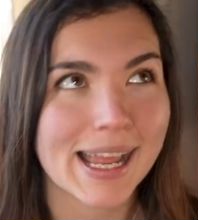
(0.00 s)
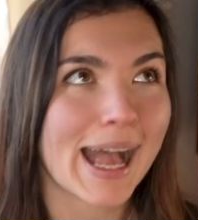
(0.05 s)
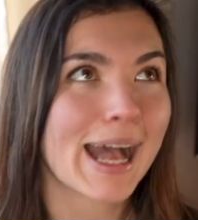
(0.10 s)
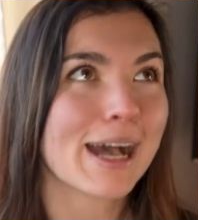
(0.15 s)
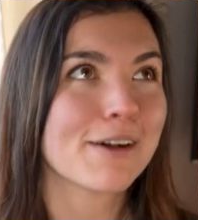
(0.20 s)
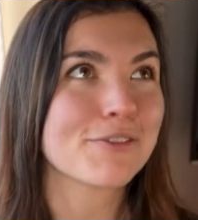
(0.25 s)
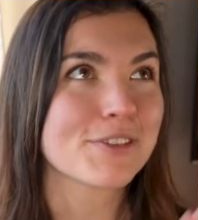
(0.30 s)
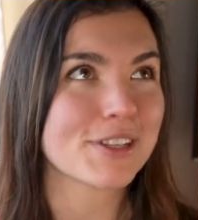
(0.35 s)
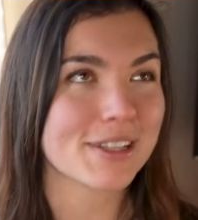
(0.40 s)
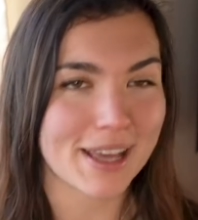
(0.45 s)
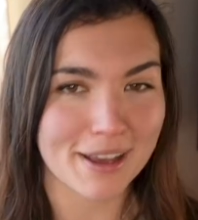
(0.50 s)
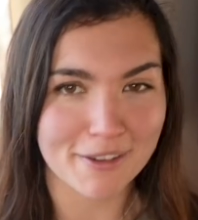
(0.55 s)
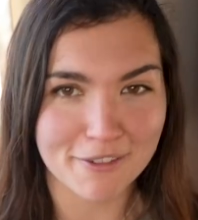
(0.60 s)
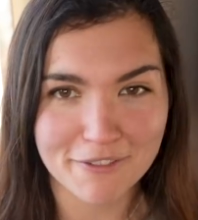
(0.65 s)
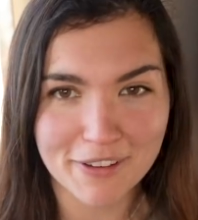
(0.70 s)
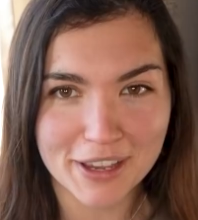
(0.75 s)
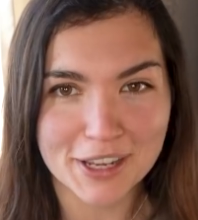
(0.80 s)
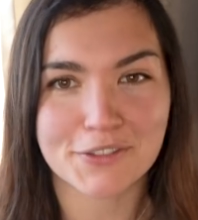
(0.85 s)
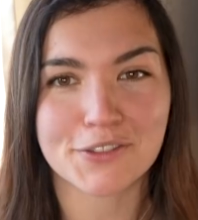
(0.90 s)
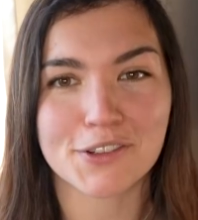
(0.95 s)
After that
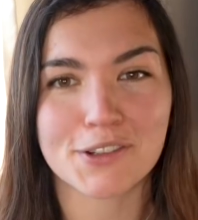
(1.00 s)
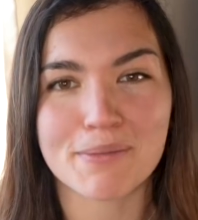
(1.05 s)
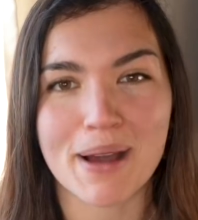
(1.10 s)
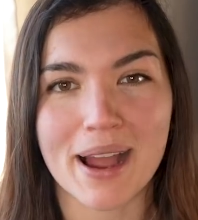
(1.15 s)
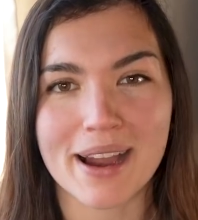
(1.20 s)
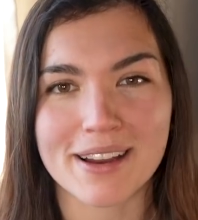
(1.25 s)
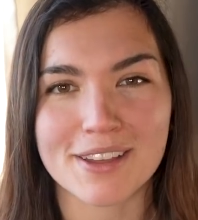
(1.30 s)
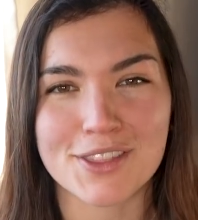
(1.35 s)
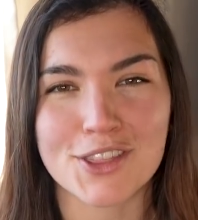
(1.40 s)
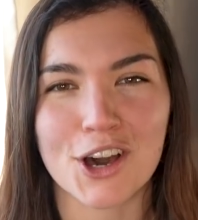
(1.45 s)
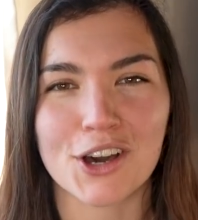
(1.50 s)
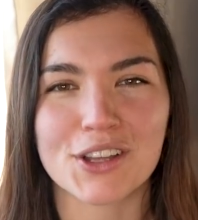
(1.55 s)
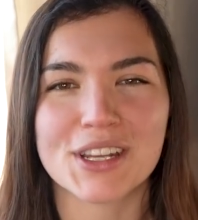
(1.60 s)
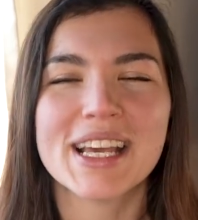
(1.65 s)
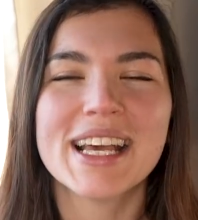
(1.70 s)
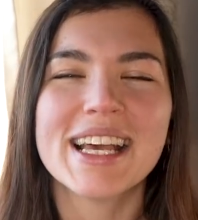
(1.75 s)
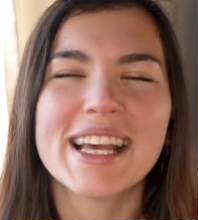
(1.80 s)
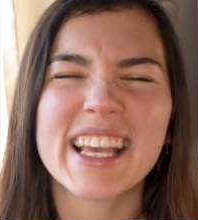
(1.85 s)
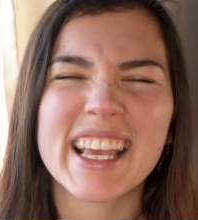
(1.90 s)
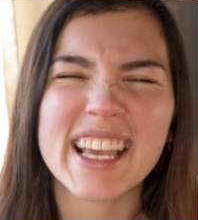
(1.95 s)
fateful marathon
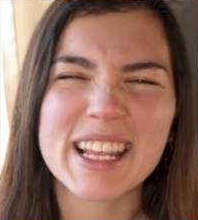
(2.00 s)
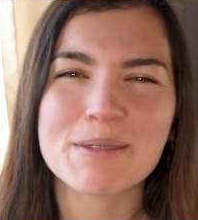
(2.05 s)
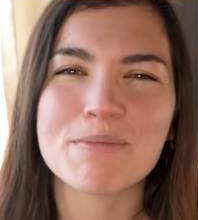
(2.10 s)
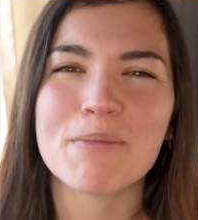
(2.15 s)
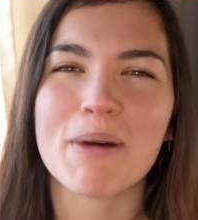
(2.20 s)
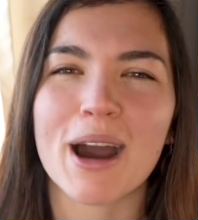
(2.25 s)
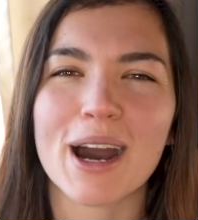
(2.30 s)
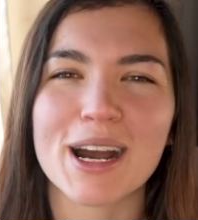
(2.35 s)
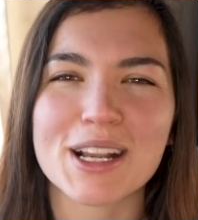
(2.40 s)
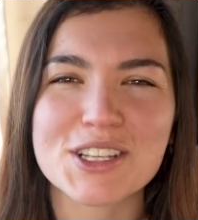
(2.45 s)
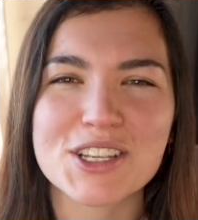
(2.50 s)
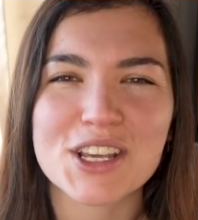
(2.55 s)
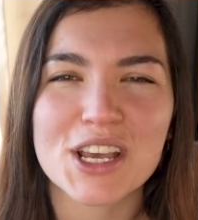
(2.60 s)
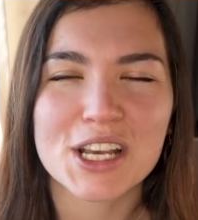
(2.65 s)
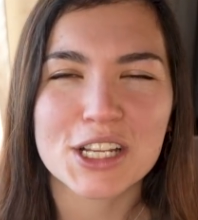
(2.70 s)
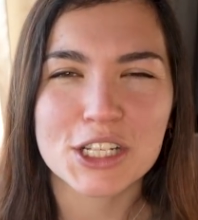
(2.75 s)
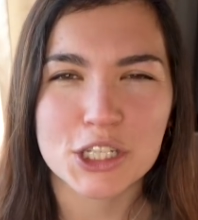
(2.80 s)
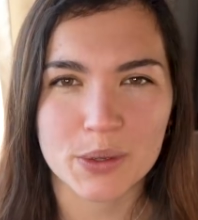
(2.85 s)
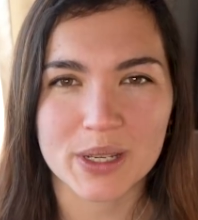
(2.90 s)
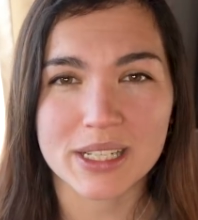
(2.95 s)
in March
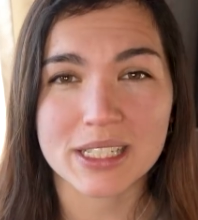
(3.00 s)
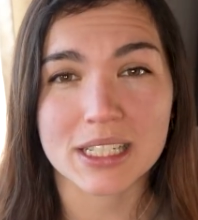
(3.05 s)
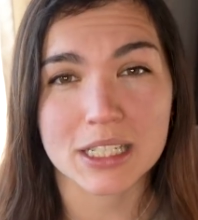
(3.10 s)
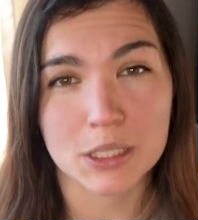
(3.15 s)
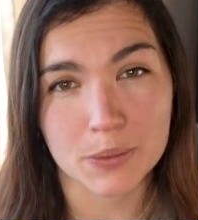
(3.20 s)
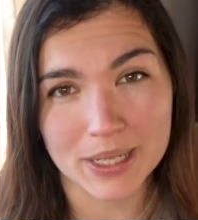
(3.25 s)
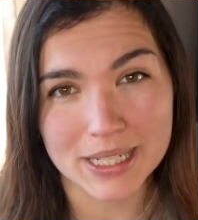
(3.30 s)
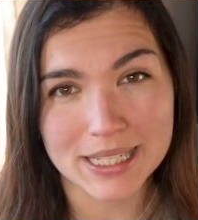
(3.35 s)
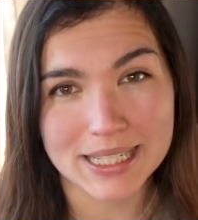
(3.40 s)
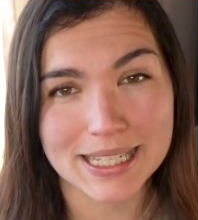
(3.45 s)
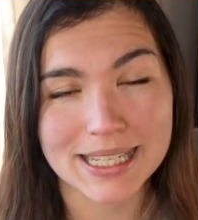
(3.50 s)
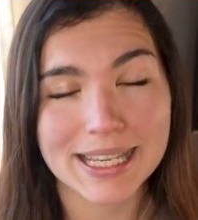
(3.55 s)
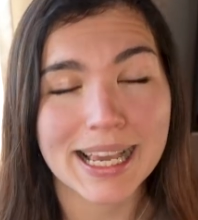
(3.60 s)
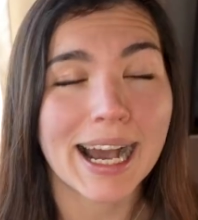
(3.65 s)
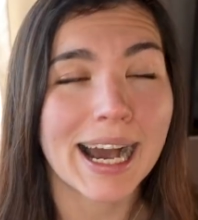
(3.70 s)
2020,